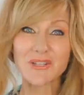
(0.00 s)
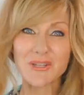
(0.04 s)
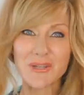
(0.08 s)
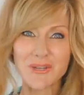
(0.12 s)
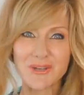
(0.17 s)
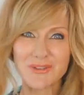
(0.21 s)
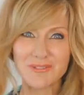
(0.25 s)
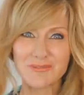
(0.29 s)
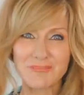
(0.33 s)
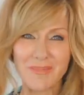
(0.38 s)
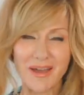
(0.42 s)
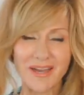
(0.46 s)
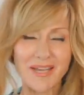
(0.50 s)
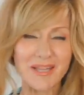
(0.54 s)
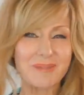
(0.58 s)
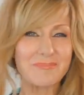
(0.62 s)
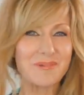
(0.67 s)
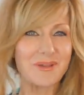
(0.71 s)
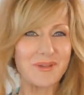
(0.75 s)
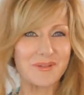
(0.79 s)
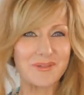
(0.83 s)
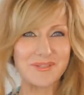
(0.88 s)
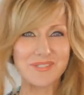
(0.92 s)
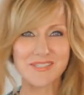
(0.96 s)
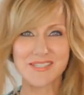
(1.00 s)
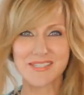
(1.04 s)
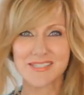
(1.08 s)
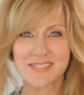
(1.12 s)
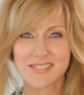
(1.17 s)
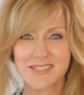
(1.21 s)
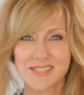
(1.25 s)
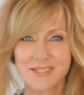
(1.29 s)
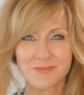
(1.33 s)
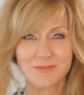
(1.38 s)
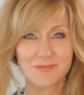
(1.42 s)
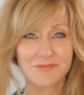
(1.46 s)
lot of money because
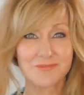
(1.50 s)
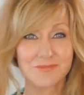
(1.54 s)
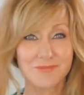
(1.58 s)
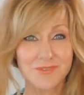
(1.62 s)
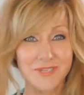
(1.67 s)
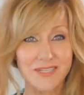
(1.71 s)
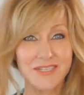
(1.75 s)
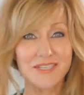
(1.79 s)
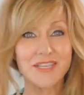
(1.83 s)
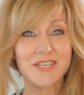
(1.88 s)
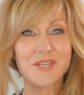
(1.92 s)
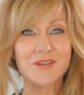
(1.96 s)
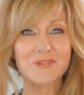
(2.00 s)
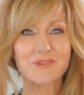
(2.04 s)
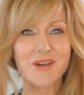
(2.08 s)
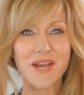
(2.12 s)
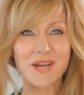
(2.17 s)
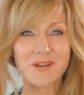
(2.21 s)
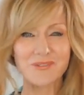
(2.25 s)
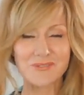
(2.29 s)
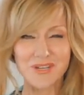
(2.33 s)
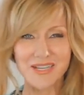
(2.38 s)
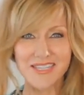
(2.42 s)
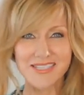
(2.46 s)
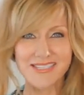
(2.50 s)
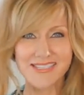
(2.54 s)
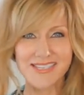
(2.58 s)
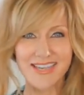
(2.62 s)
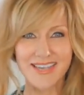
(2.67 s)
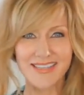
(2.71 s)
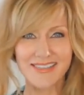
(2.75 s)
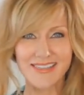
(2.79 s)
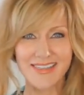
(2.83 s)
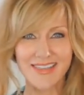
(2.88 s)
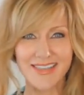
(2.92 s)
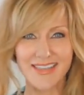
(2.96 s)
there's some really great rings
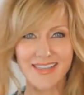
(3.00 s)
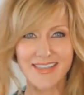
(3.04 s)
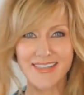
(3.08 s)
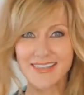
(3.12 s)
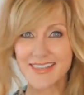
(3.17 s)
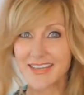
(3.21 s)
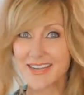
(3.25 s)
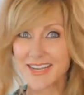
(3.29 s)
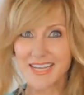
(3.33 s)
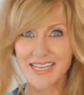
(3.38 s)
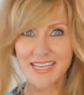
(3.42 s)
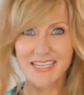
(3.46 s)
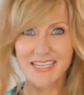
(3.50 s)
out there that are